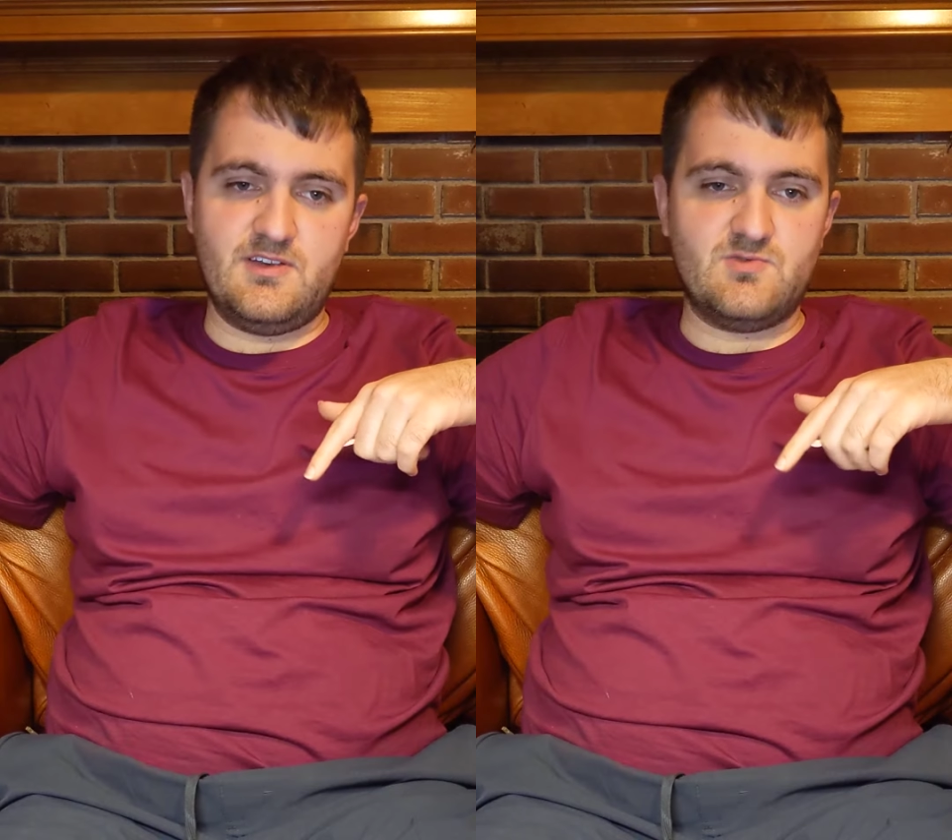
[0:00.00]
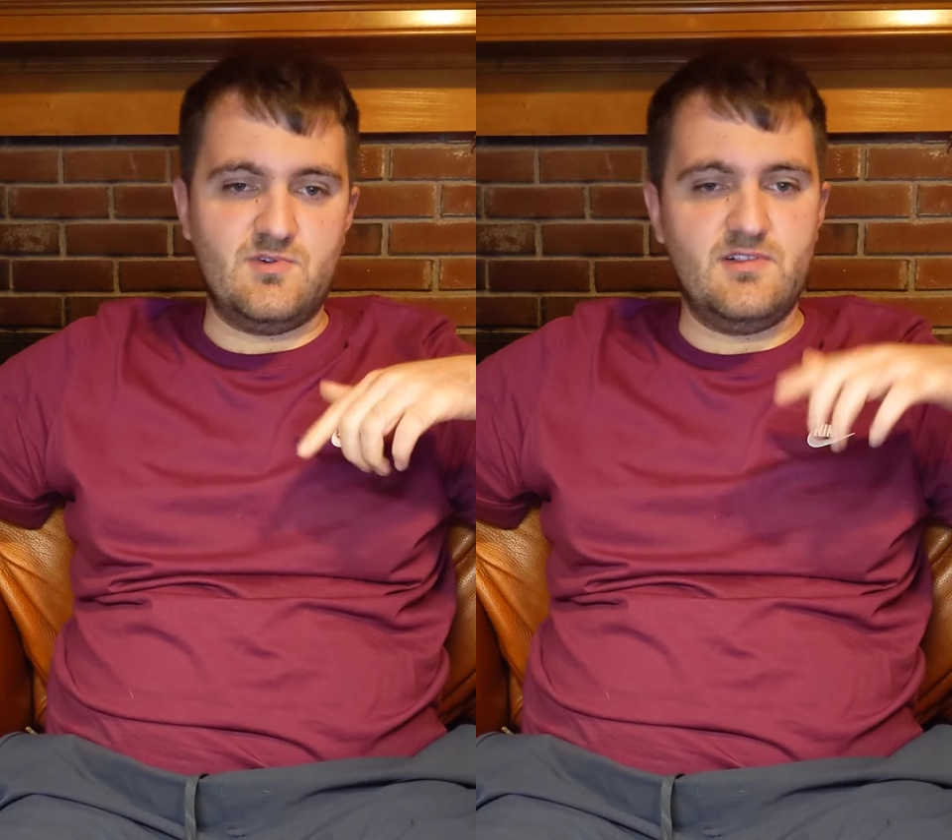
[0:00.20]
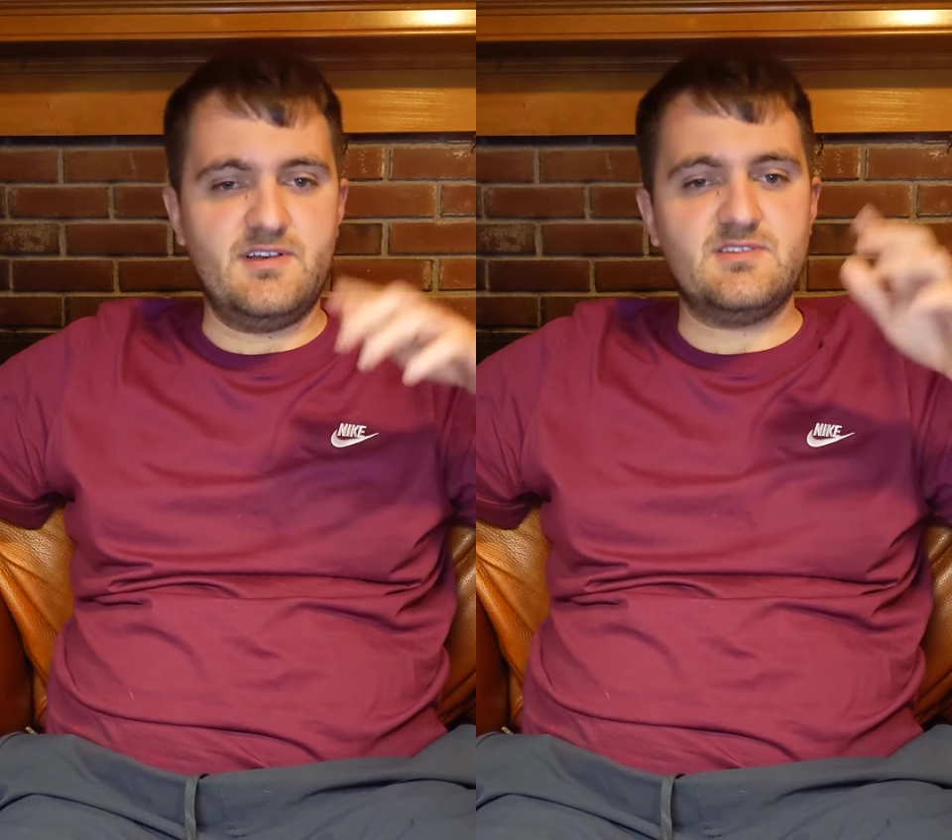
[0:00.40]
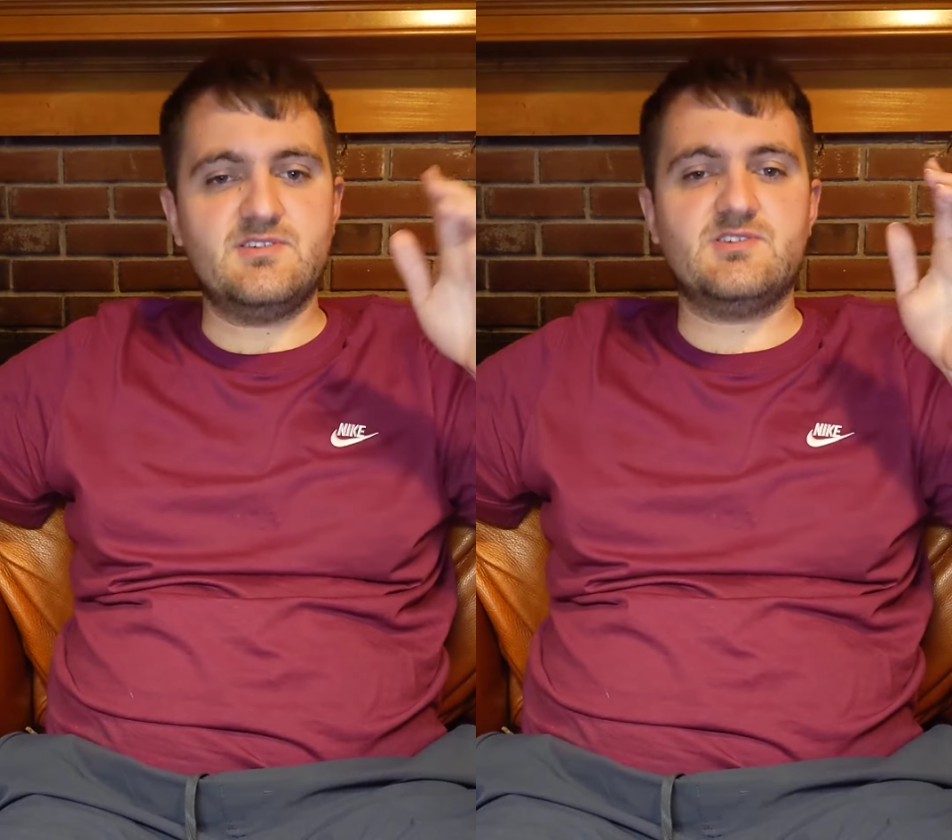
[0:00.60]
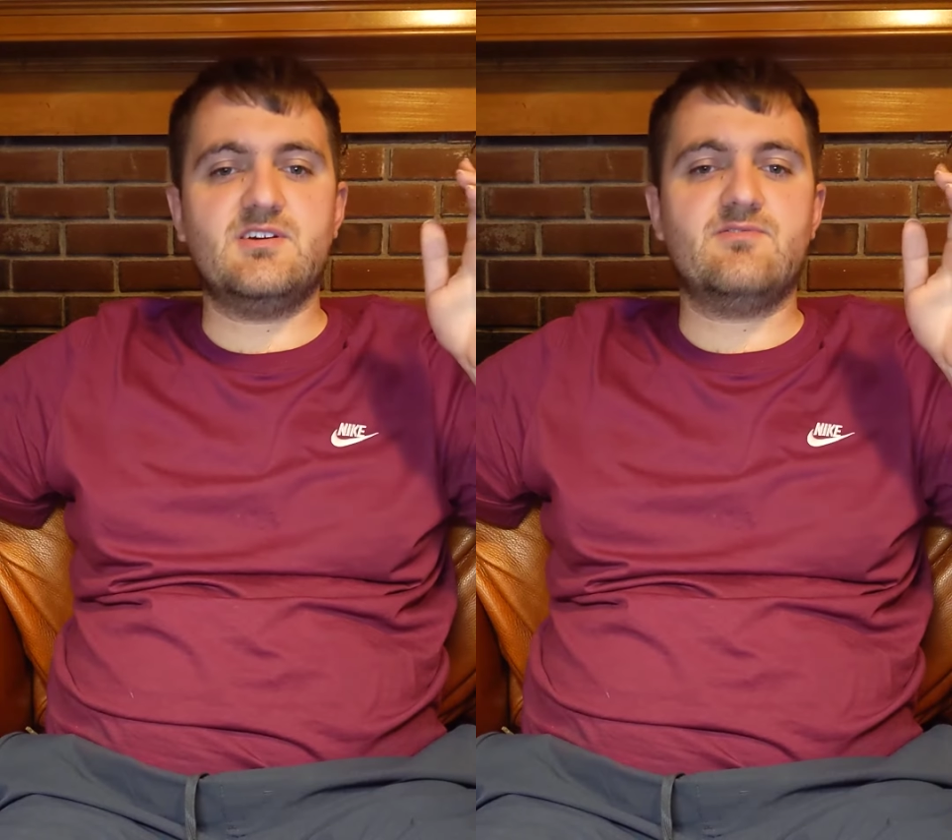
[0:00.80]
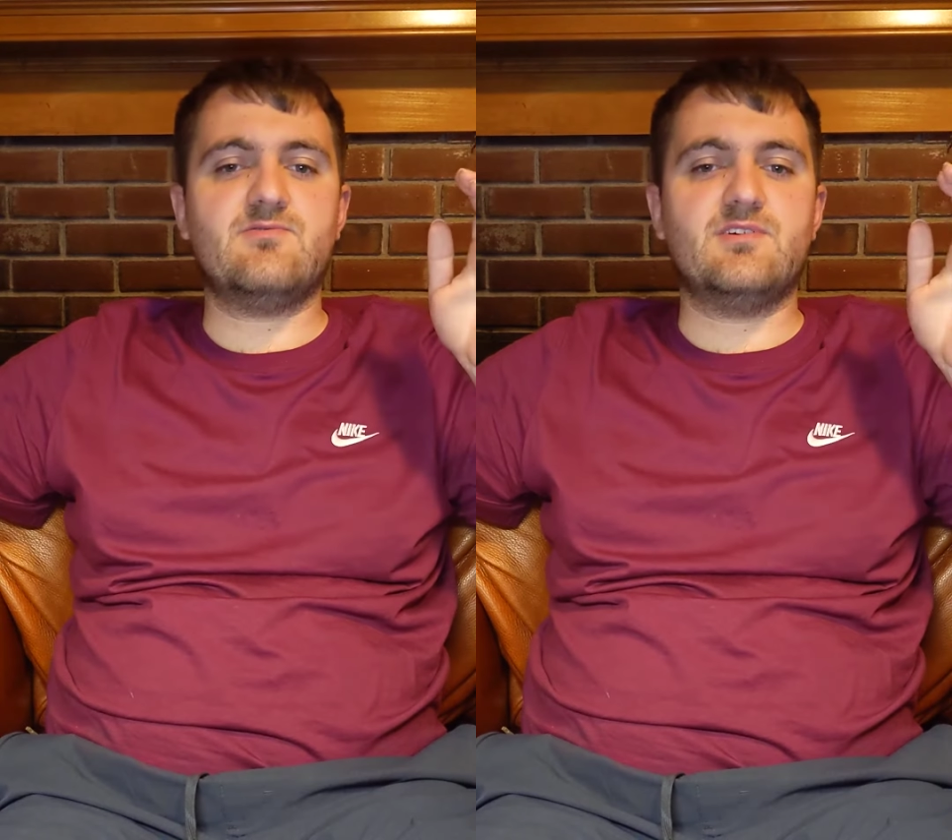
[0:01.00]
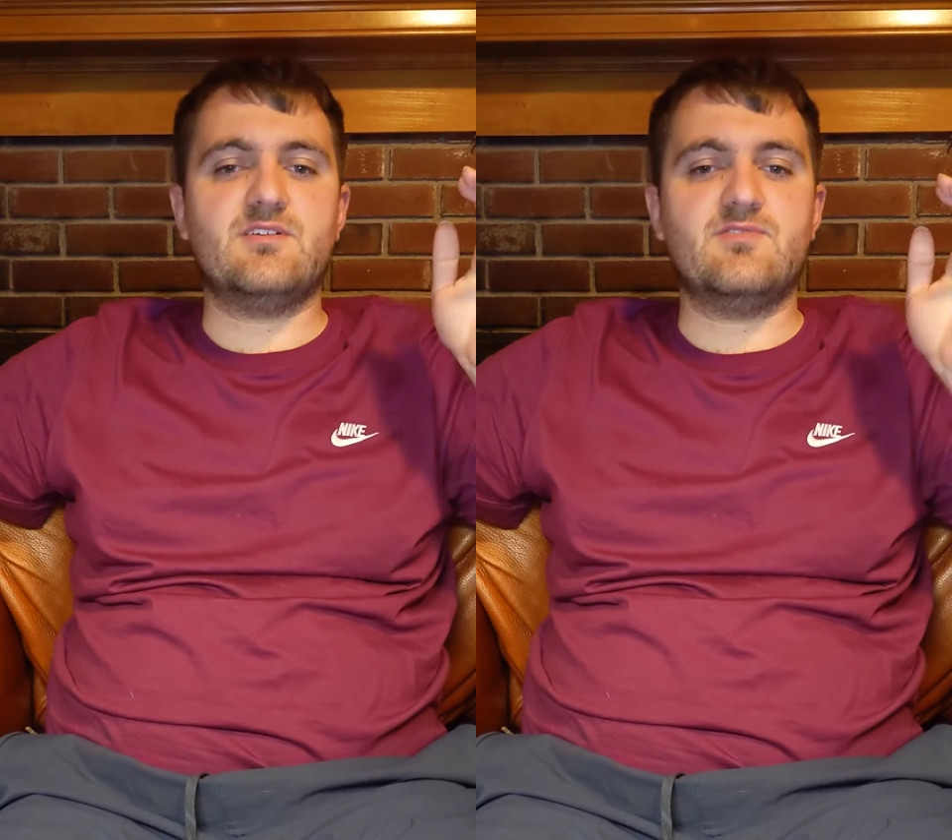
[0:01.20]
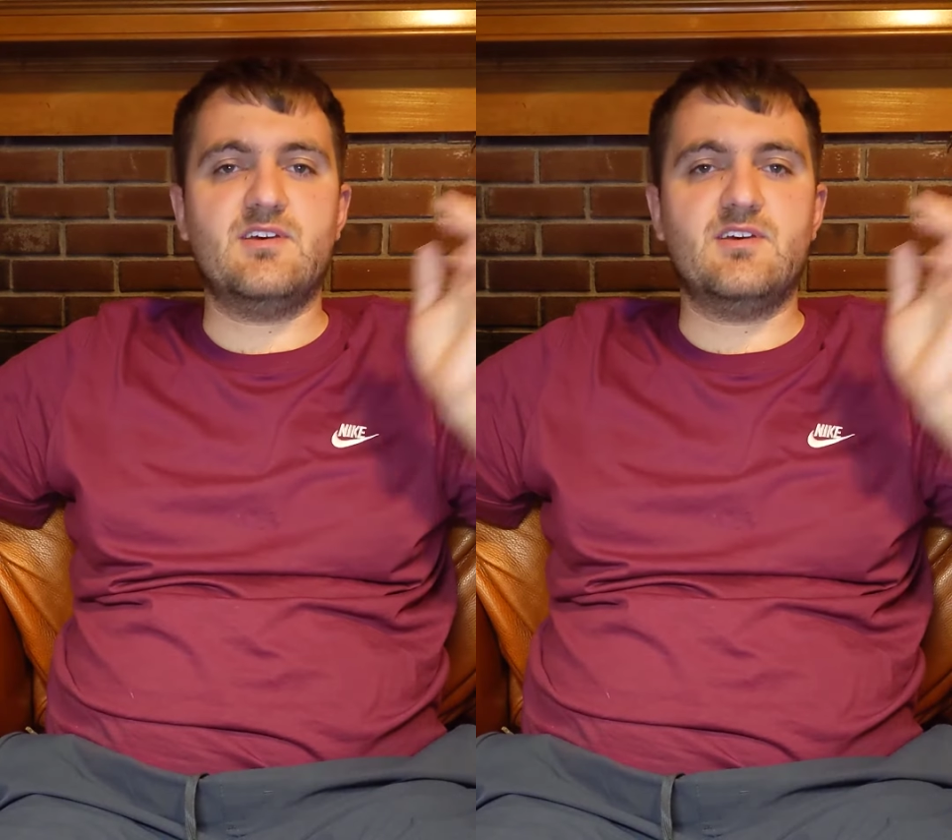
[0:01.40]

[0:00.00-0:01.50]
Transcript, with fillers: as well as the suffering of